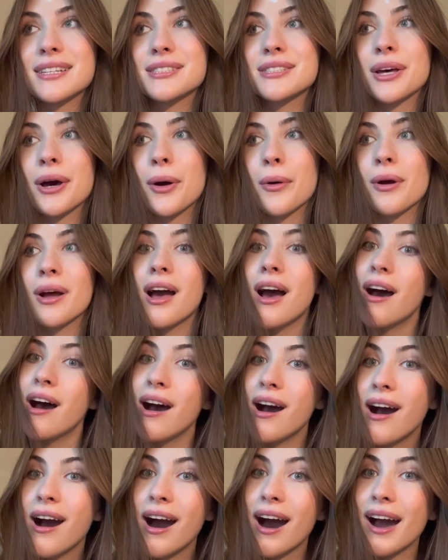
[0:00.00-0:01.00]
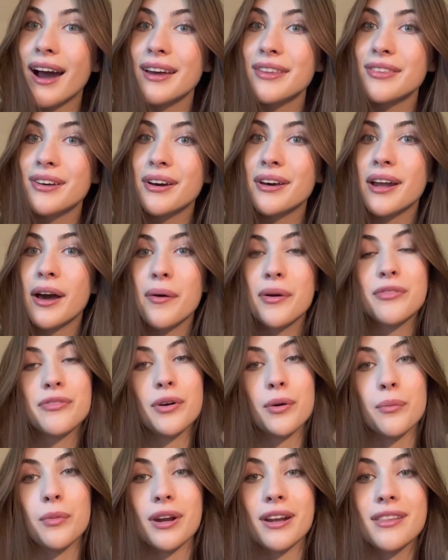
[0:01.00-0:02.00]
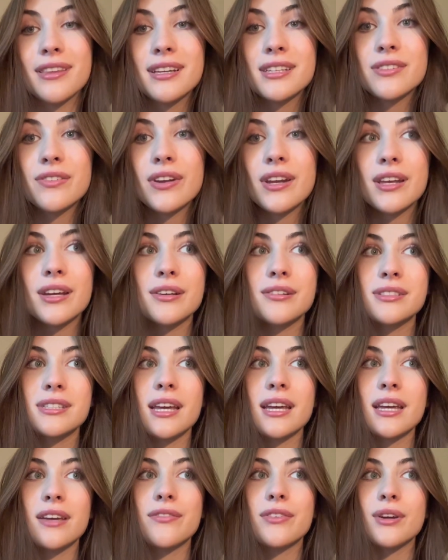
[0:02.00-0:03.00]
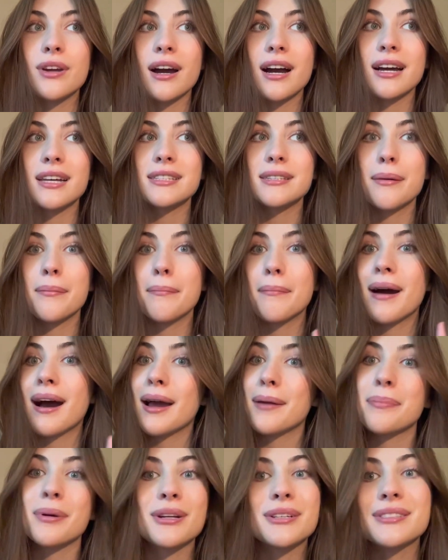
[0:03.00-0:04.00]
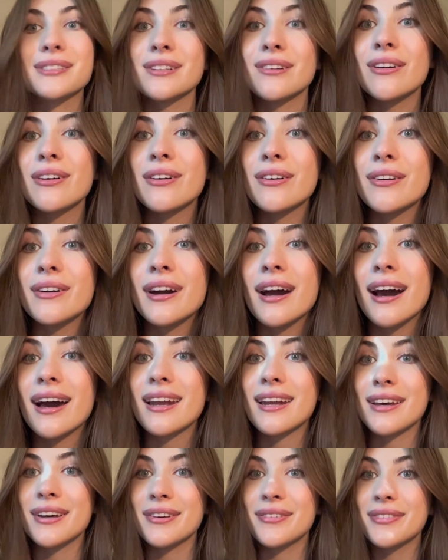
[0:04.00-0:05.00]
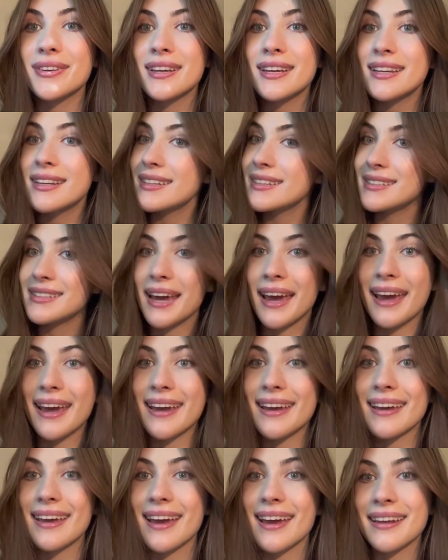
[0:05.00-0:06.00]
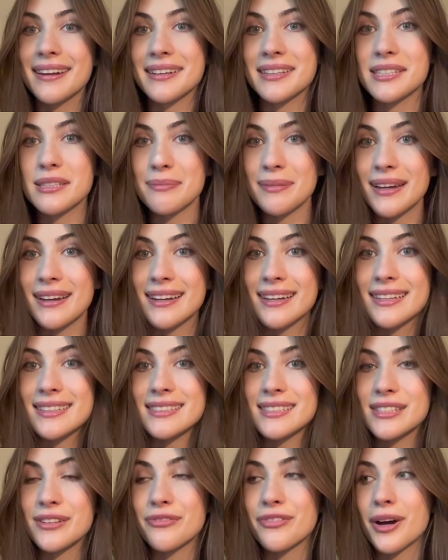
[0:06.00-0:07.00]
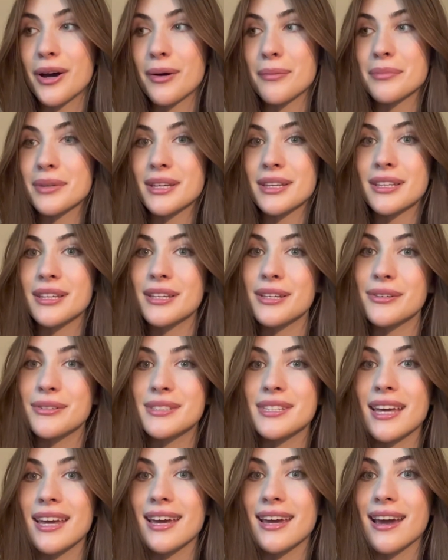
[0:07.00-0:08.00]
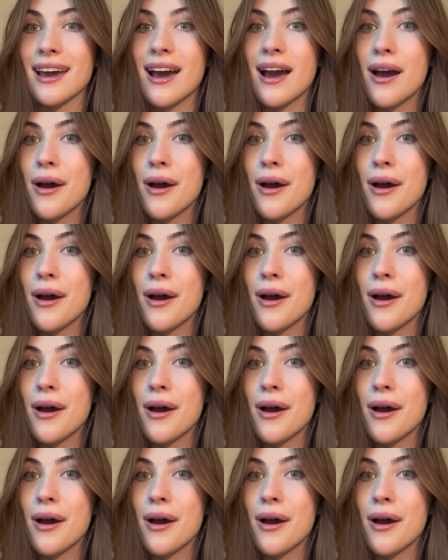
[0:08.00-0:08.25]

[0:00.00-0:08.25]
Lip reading: So I thought I would film one of these videos and give you guys my personal kind of take and experience from using